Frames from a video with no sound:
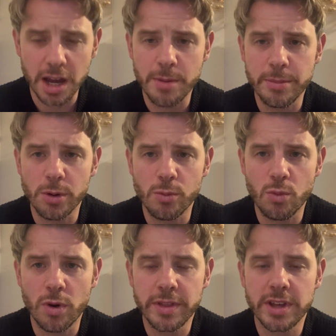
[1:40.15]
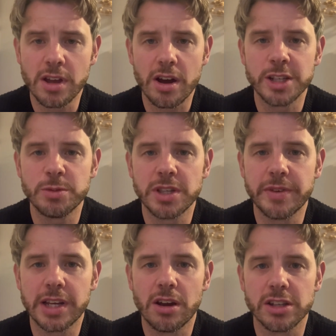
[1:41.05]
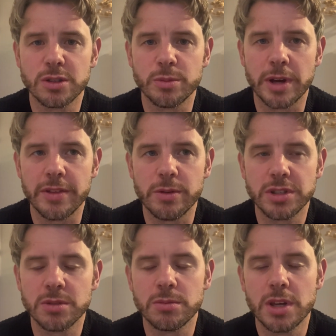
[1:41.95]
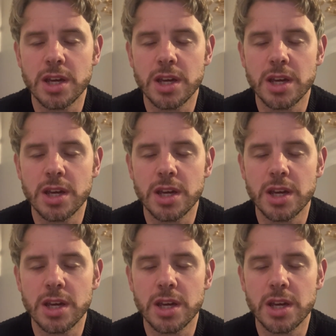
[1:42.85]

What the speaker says: But one thing I specifically asked him about, there were some